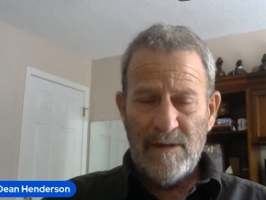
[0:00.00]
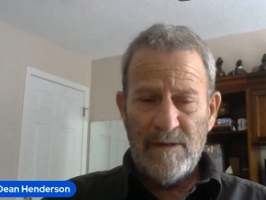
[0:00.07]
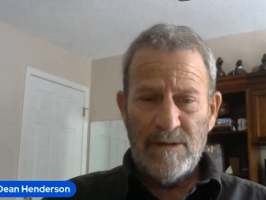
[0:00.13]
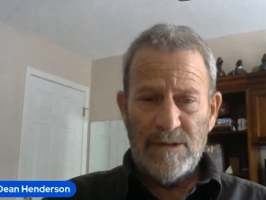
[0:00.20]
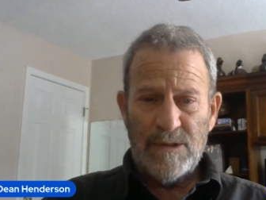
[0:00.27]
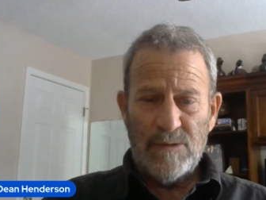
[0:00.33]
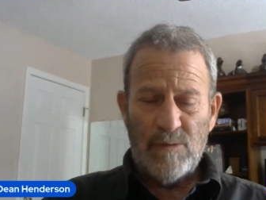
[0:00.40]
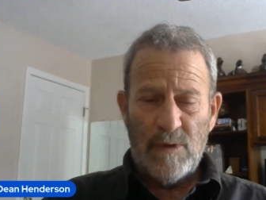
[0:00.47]

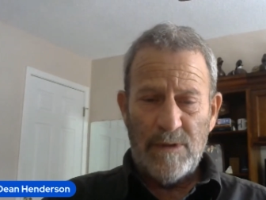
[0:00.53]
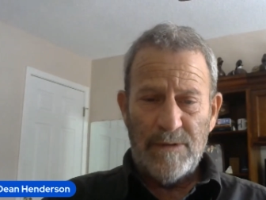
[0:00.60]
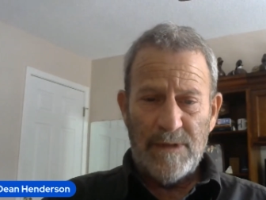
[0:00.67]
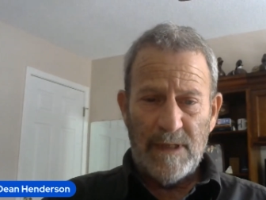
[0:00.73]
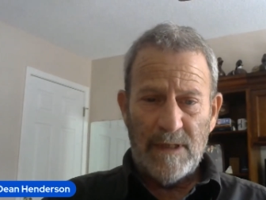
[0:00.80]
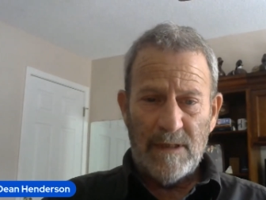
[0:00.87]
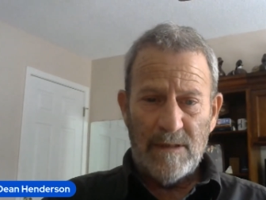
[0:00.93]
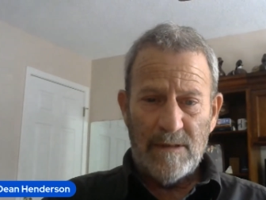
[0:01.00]
this is one
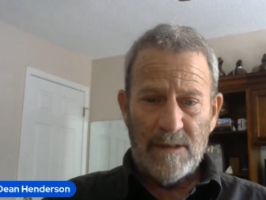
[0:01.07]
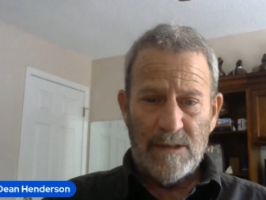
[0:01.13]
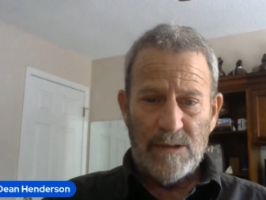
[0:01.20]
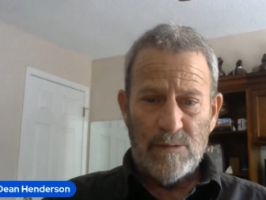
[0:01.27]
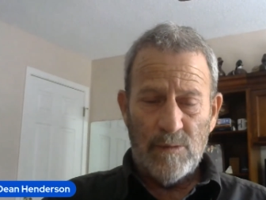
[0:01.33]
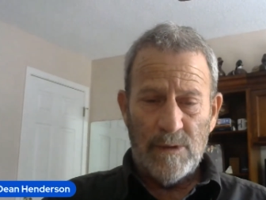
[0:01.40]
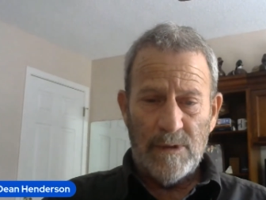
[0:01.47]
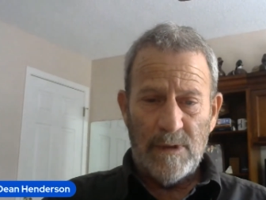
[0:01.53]
thing
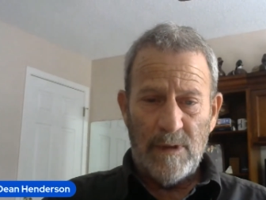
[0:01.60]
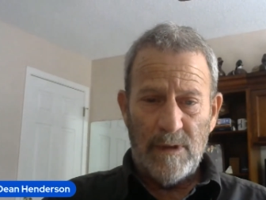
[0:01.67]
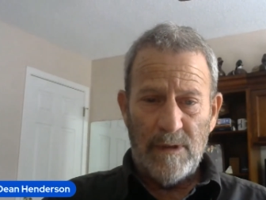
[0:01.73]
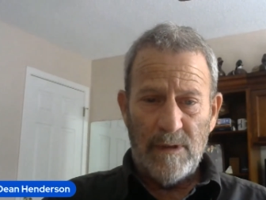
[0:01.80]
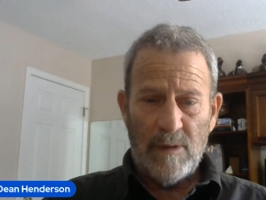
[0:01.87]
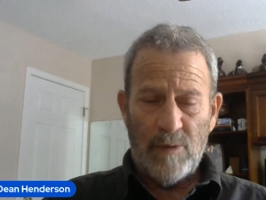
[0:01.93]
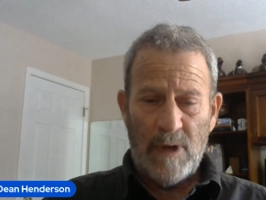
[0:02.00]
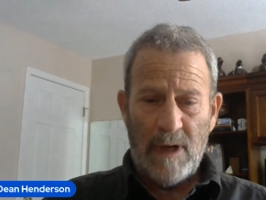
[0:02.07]
that's really
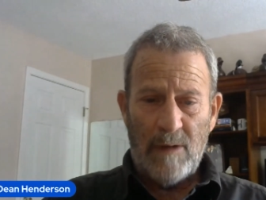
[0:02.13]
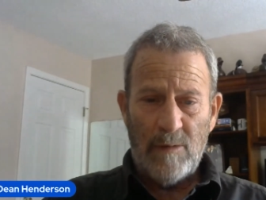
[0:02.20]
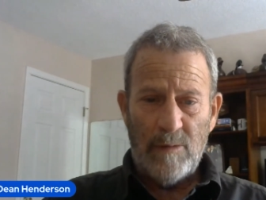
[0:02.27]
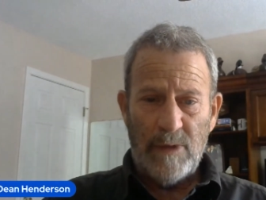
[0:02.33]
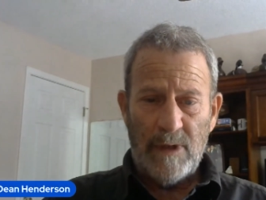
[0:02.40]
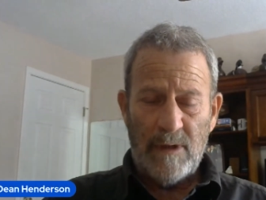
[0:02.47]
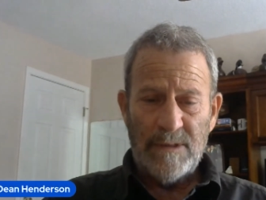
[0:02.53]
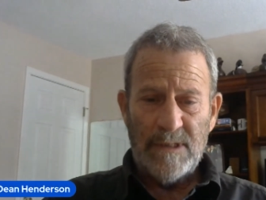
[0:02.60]
a problem
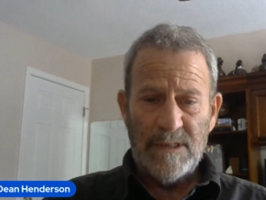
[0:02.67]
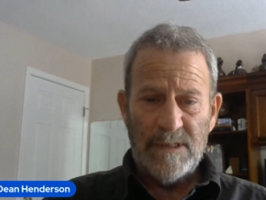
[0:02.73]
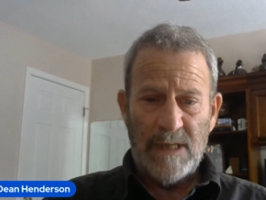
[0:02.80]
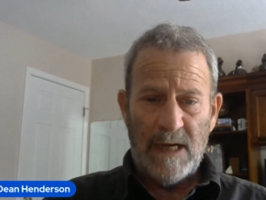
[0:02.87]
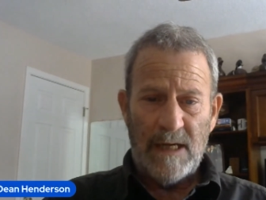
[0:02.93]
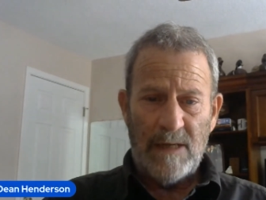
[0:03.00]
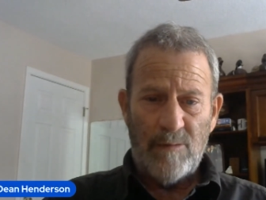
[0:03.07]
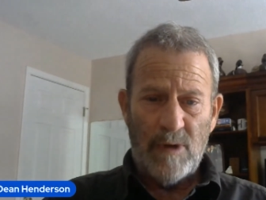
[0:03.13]
in our
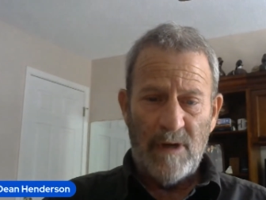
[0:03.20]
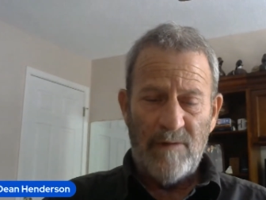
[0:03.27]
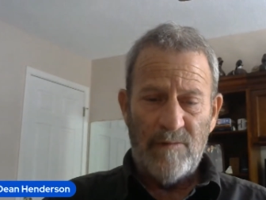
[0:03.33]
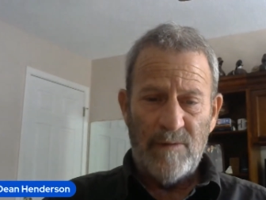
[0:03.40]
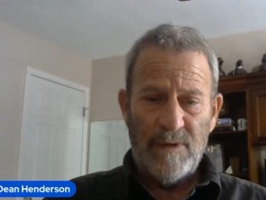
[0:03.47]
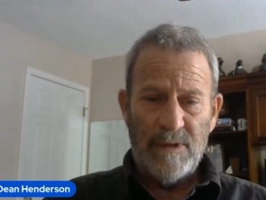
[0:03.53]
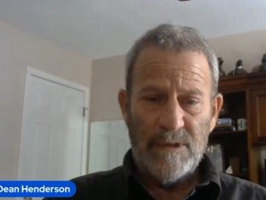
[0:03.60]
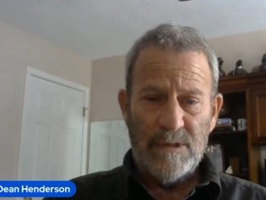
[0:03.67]
society.
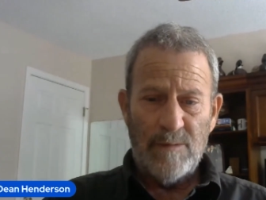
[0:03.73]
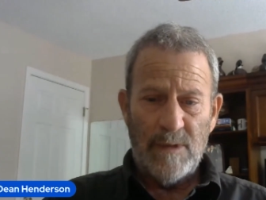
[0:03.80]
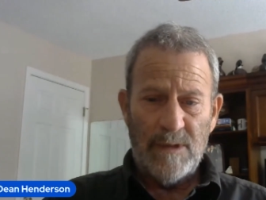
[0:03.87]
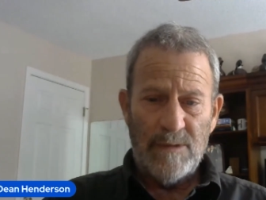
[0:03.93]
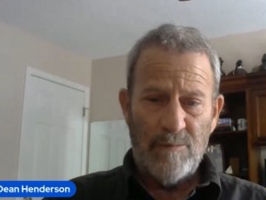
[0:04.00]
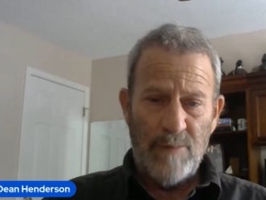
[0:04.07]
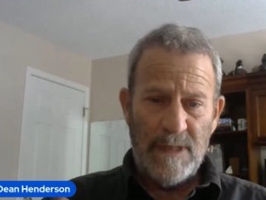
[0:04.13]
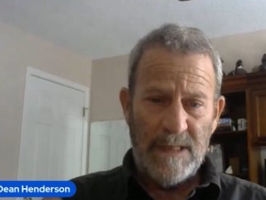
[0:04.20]
Bravery is
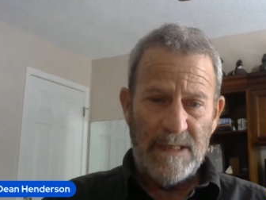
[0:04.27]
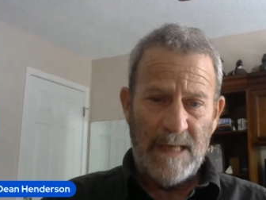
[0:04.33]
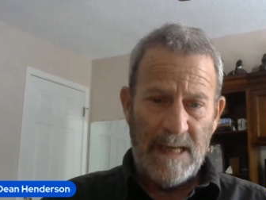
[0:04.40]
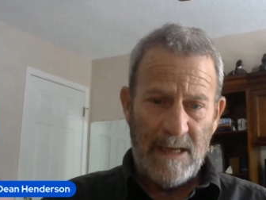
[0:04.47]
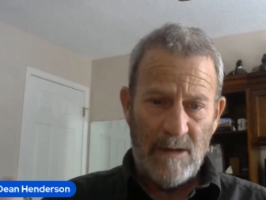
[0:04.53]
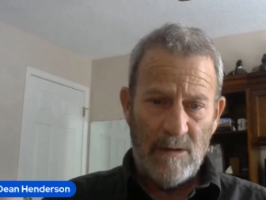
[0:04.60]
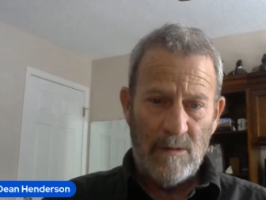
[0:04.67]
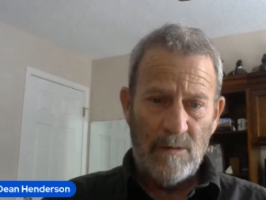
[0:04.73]
is beat
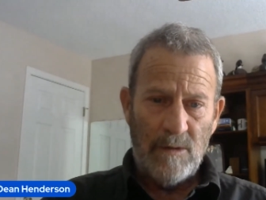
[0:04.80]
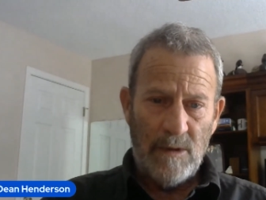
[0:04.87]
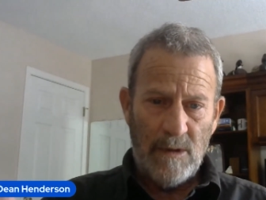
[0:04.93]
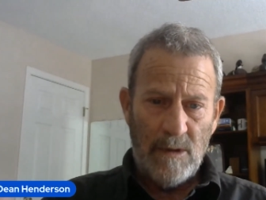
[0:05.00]
down,